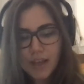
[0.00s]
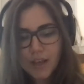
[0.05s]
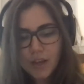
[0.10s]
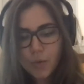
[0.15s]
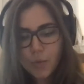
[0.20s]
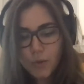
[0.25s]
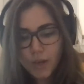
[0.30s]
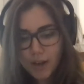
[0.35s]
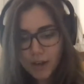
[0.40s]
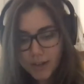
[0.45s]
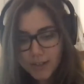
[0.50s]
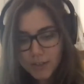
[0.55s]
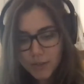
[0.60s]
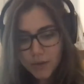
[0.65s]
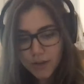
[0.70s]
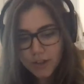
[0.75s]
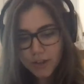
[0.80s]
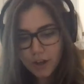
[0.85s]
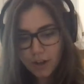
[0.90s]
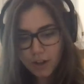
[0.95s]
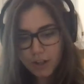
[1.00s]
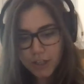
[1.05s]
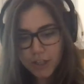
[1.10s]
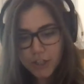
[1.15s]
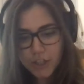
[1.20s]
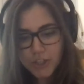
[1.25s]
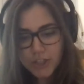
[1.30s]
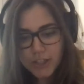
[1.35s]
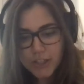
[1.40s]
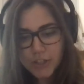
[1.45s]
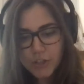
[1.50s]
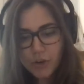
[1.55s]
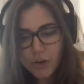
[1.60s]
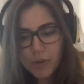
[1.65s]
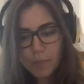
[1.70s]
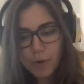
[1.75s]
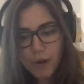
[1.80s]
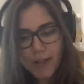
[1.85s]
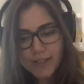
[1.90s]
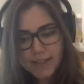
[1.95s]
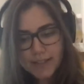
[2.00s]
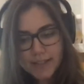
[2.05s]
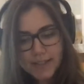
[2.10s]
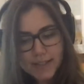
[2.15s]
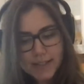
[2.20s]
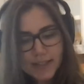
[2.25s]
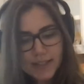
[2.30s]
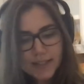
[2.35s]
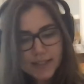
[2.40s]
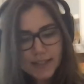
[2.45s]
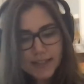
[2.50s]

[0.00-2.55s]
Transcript: We also acknowledge the enduring presences